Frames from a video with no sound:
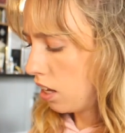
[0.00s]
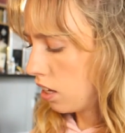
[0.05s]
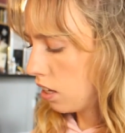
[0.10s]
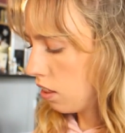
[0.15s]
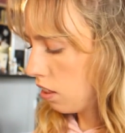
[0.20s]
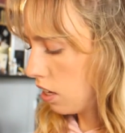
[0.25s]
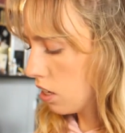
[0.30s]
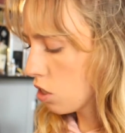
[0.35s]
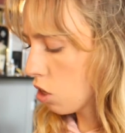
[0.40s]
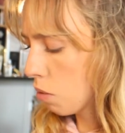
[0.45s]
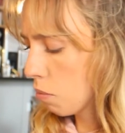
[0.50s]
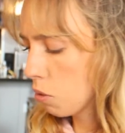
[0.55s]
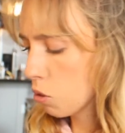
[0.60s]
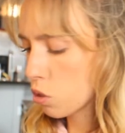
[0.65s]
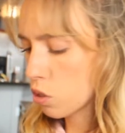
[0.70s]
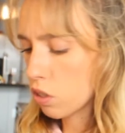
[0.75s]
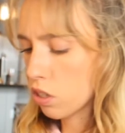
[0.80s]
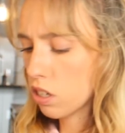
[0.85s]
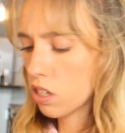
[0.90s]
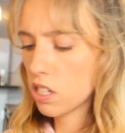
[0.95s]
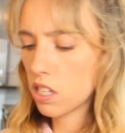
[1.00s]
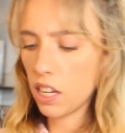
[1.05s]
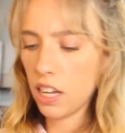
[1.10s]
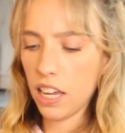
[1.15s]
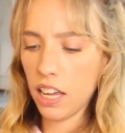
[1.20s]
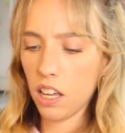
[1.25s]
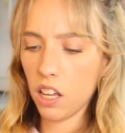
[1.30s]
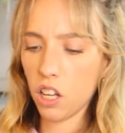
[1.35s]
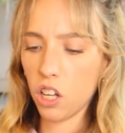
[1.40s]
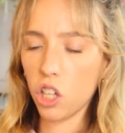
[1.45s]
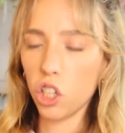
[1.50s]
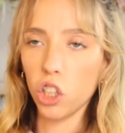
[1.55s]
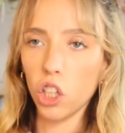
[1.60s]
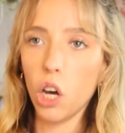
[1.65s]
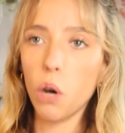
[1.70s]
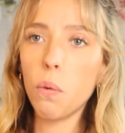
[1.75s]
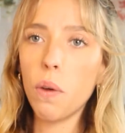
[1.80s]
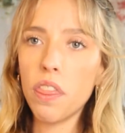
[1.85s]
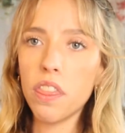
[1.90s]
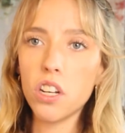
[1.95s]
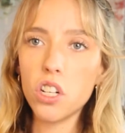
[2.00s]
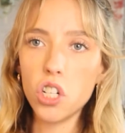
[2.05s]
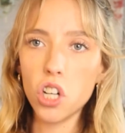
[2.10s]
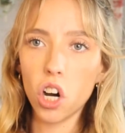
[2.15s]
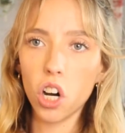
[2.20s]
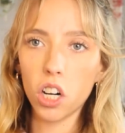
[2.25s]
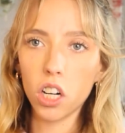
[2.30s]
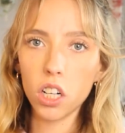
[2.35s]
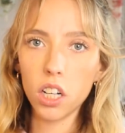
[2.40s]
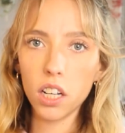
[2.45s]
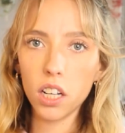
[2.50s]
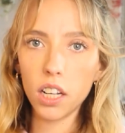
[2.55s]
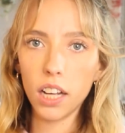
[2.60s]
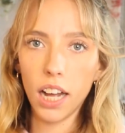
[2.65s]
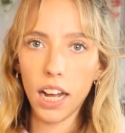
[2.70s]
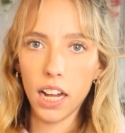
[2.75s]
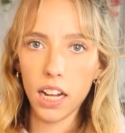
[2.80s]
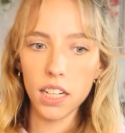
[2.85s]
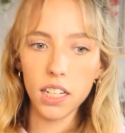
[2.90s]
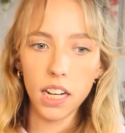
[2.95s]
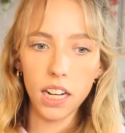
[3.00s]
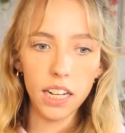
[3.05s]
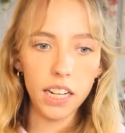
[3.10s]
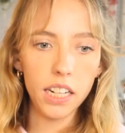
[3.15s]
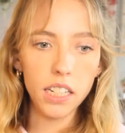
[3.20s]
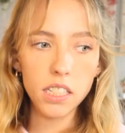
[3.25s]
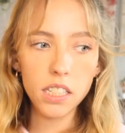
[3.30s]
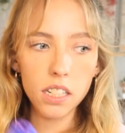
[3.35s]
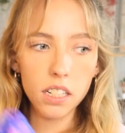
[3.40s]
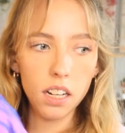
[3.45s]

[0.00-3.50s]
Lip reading: this almost looks like glow in the dark at night.